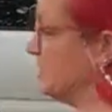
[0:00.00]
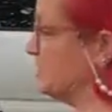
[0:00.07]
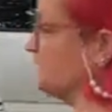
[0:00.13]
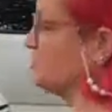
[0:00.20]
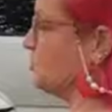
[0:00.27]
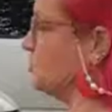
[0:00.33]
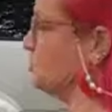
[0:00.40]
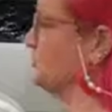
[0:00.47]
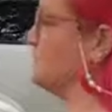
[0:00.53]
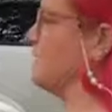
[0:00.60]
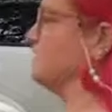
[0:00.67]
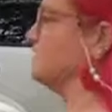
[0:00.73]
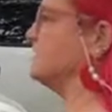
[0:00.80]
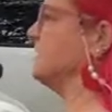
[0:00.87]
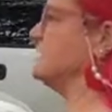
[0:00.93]
minister to
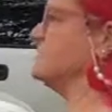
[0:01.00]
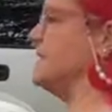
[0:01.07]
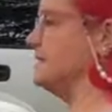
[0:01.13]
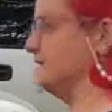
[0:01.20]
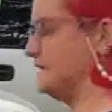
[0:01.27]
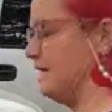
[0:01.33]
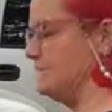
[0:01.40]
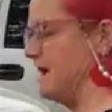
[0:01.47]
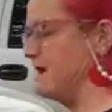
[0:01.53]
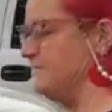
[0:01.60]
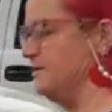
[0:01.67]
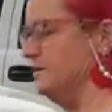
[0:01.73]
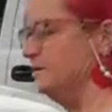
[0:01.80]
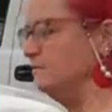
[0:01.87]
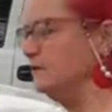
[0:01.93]
folks in that same
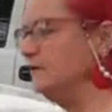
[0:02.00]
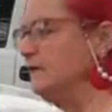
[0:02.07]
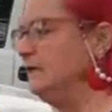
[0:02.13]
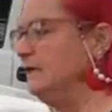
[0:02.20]
avenue.